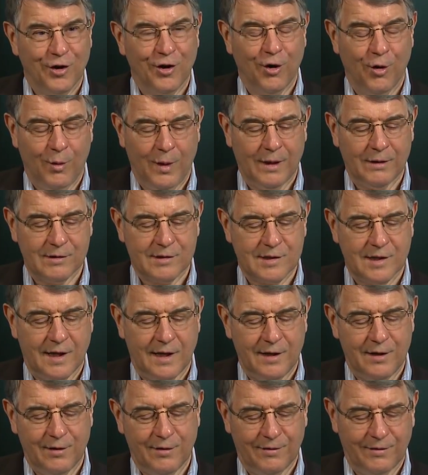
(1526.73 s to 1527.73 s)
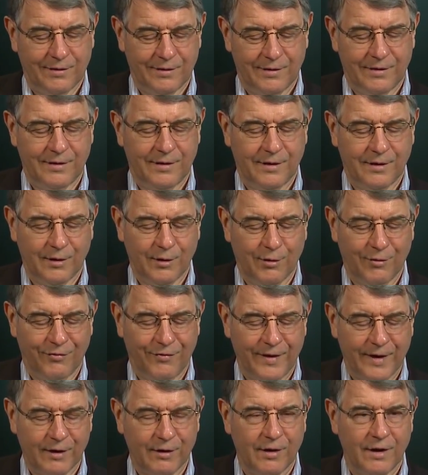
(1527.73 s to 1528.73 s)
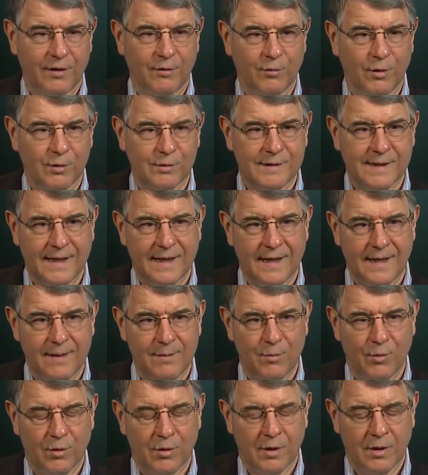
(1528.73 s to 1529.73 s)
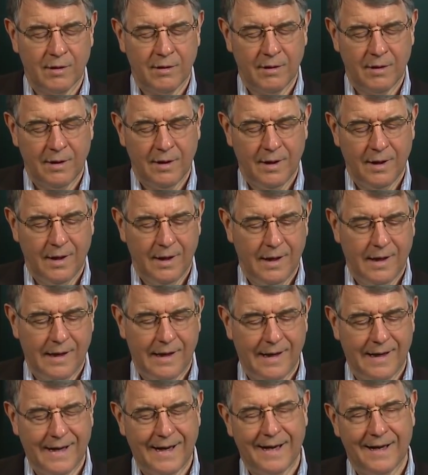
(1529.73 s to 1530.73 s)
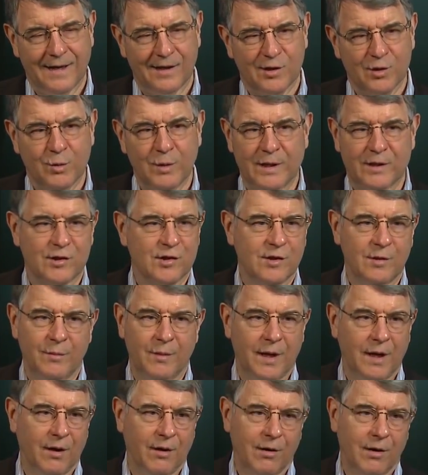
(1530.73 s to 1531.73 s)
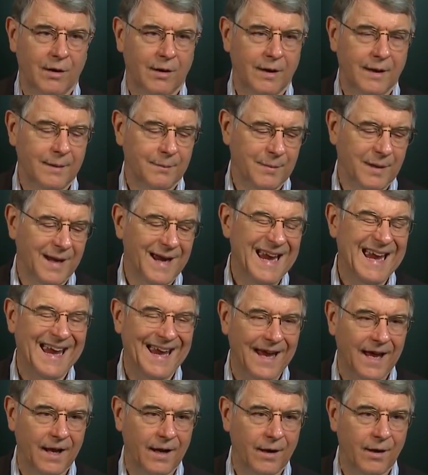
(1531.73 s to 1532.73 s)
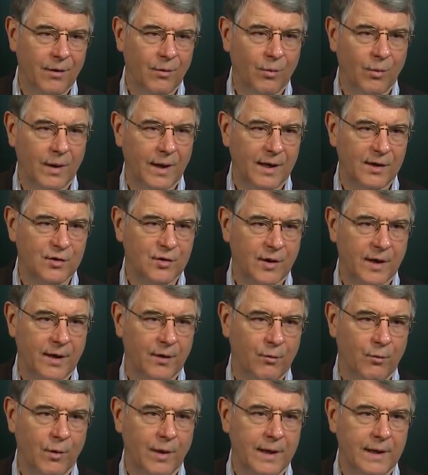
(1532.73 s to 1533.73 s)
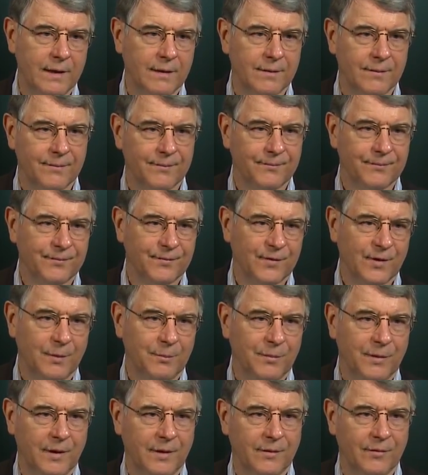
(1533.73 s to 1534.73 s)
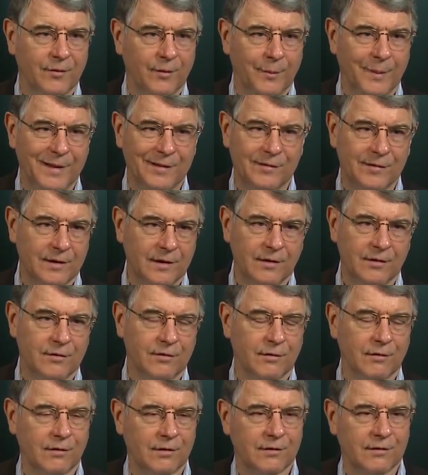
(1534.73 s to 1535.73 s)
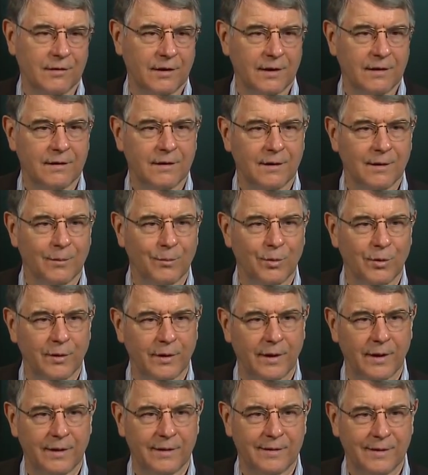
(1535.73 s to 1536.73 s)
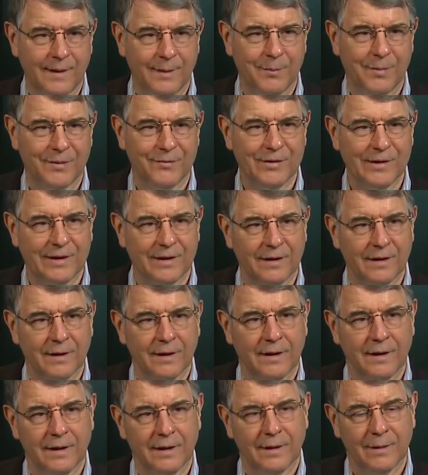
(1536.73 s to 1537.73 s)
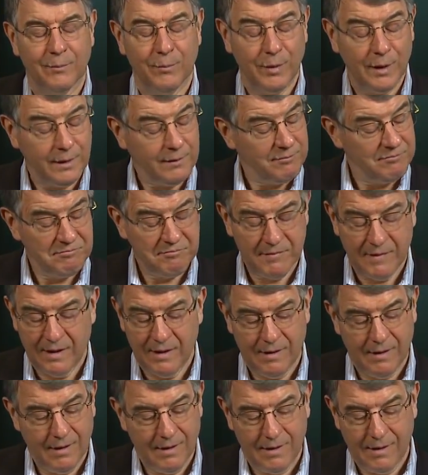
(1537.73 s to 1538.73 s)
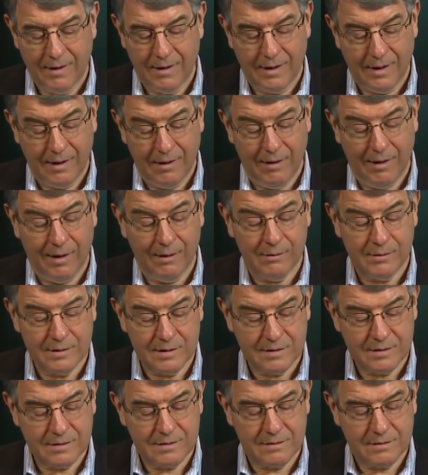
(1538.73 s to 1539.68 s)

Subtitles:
to go outside. The little finger doesn't rotate anymore. And I got a twitch in my arm, in my hand when I try and write something, so my signature looks like terrible, and I type everything I can. But you know,